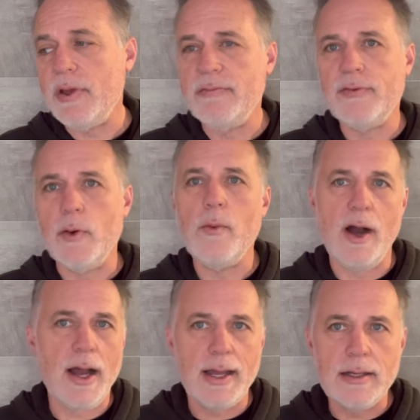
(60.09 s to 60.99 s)
been for a
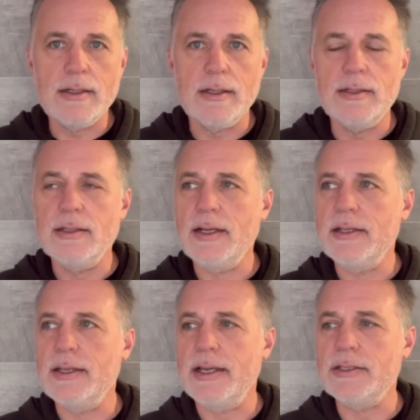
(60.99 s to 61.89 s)
while, and
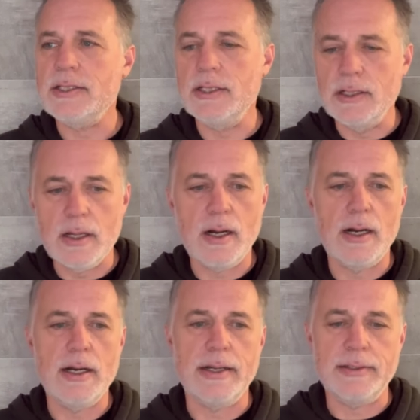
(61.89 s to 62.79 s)
and they still
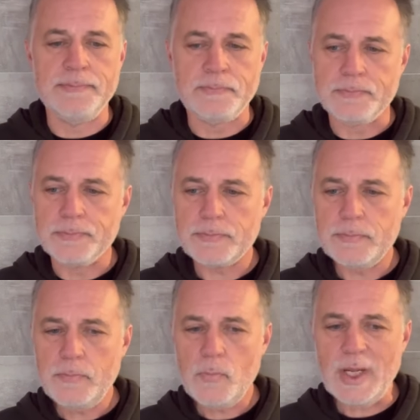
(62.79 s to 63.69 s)
are, and
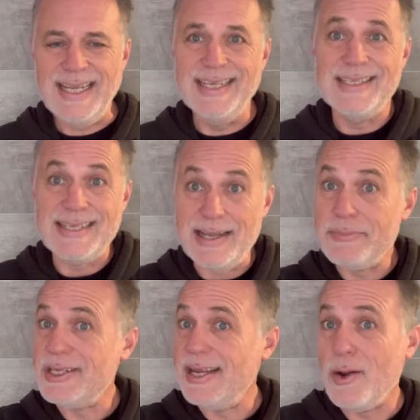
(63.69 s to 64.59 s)
it
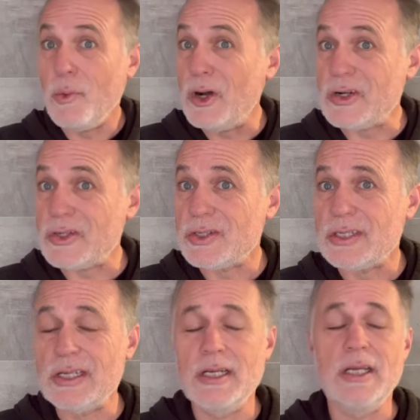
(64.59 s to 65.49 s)
seems to get worse.
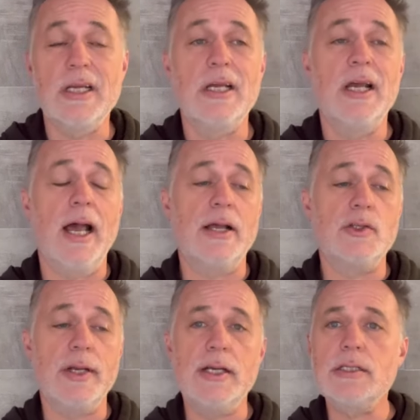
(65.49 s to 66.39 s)
Uh,
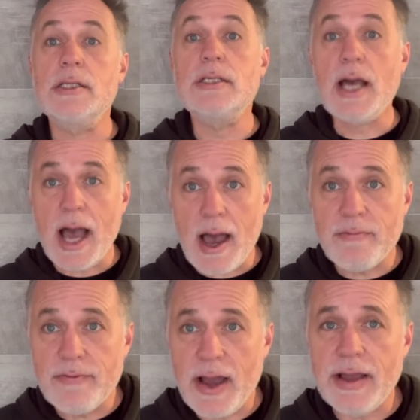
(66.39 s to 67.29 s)
so here's the
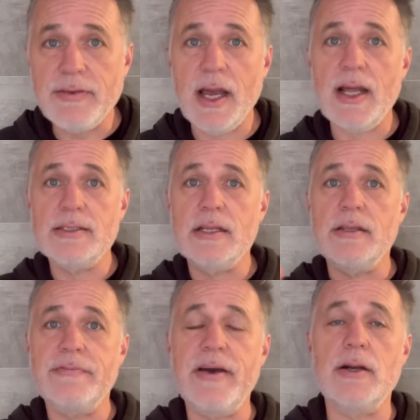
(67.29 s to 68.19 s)
top five guns that
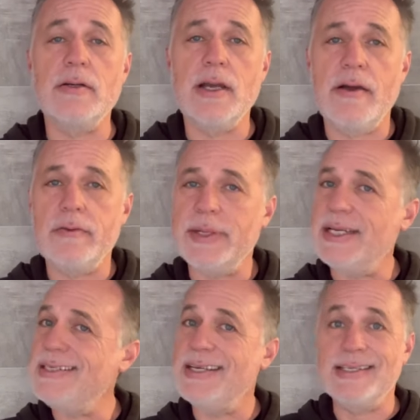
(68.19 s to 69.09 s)
the federal
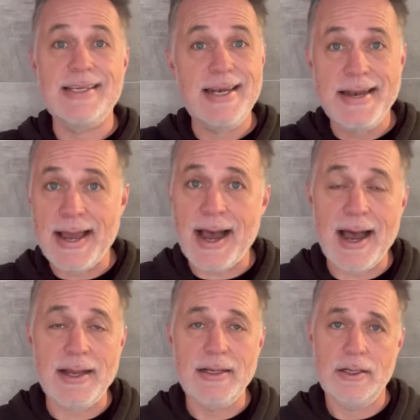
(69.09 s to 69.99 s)
government does
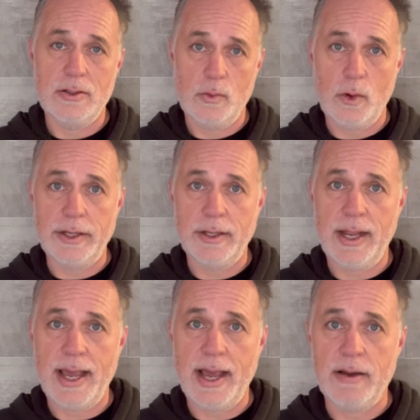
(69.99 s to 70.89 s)
not want you
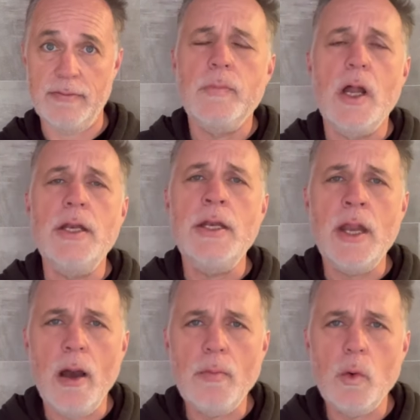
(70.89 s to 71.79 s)
to have.
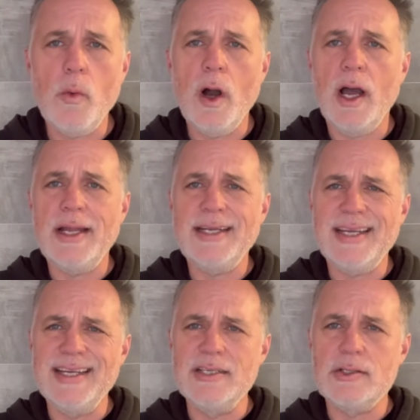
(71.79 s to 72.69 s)
Number one
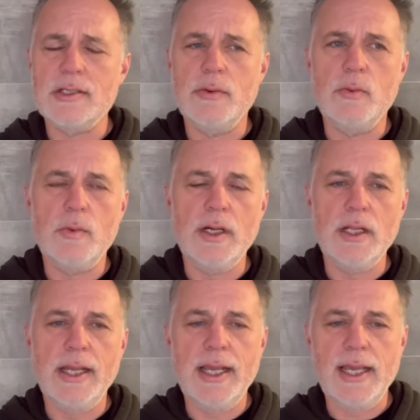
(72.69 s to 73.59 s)
is
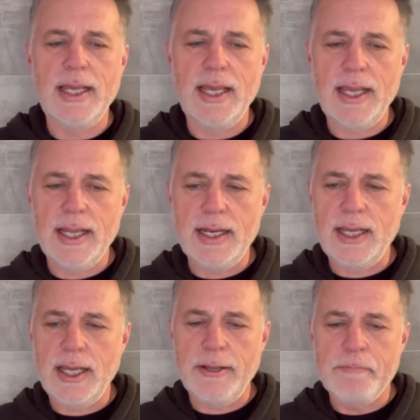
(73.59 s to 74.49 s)
really
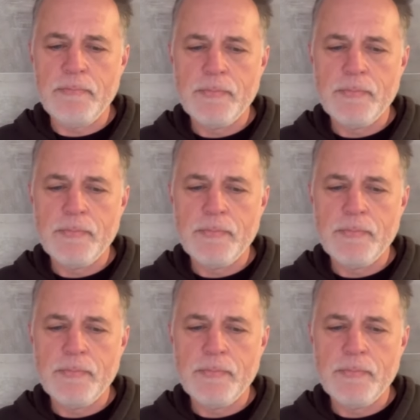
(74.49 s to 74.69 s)
any